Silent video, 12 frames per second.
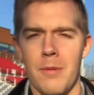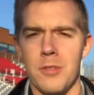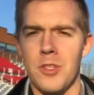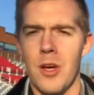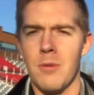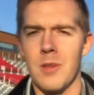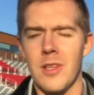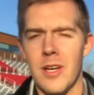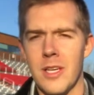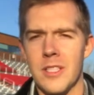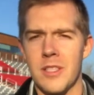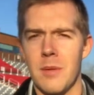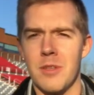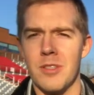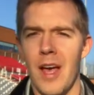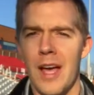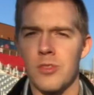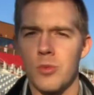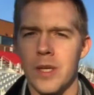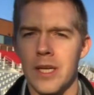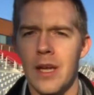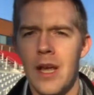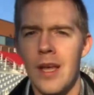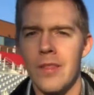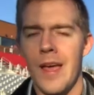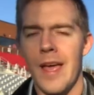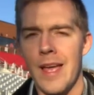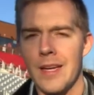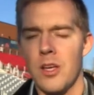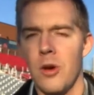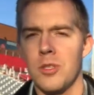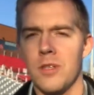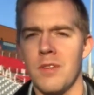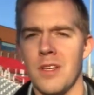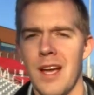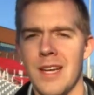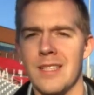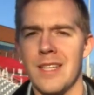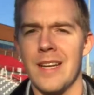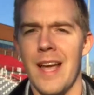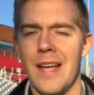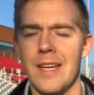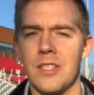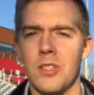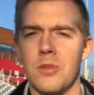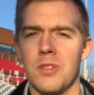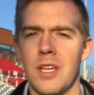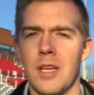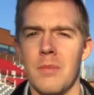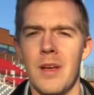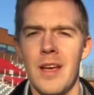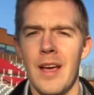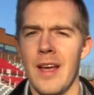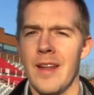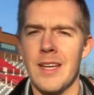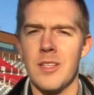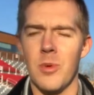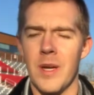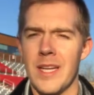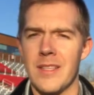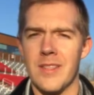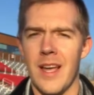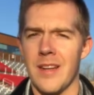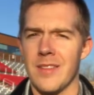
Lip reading: I was talking with Larry Simmons last week, the head coach of the 1982 team, and that's what he said.